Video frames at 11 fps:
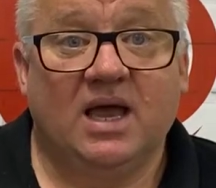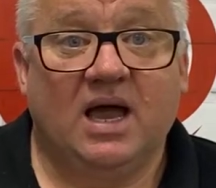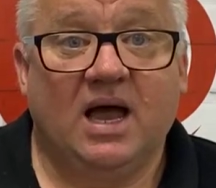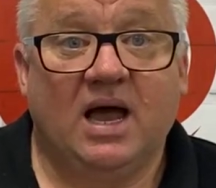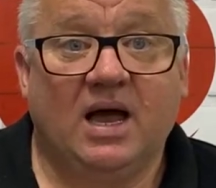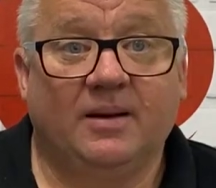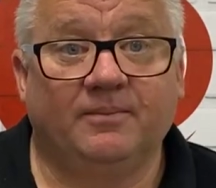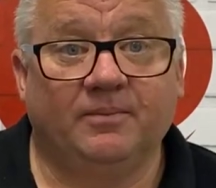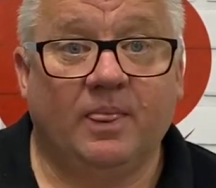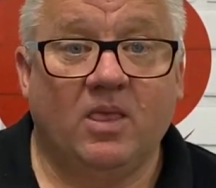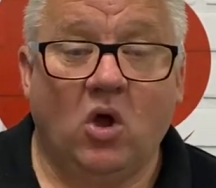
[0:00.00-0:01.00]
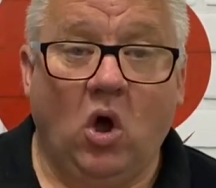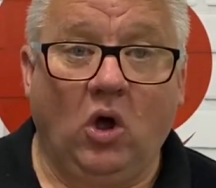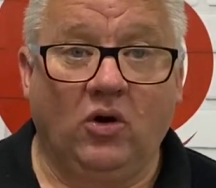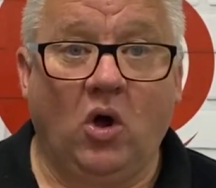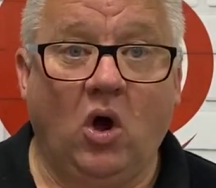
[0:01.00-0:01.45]
On
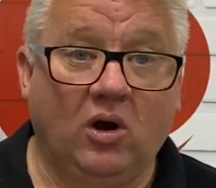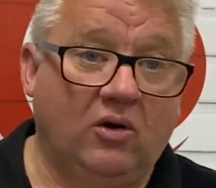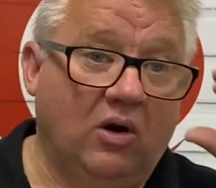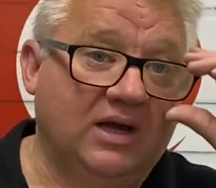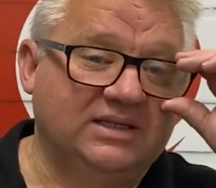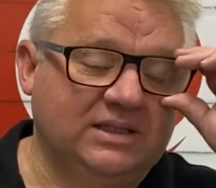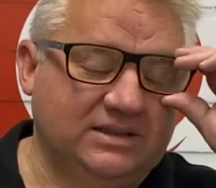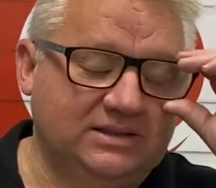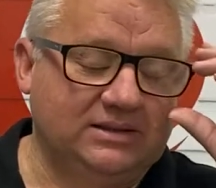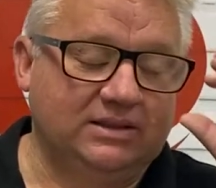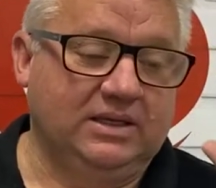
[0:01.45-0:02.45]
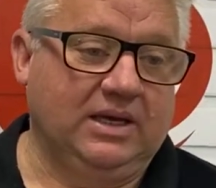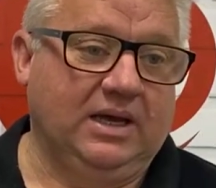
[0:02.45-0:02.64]
high-rises,